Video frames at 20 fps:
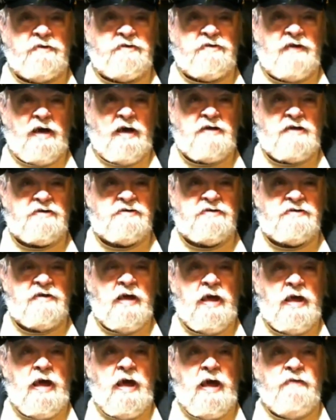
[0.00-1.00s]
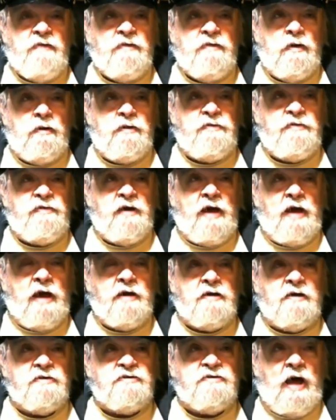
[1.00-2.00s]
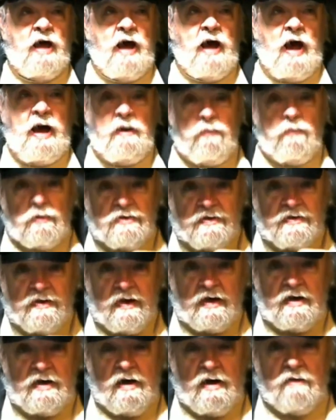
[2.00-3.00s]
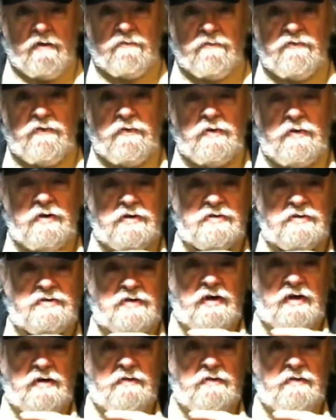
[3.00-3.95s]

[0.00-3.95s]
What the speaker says: Dice. The only thing I would think of is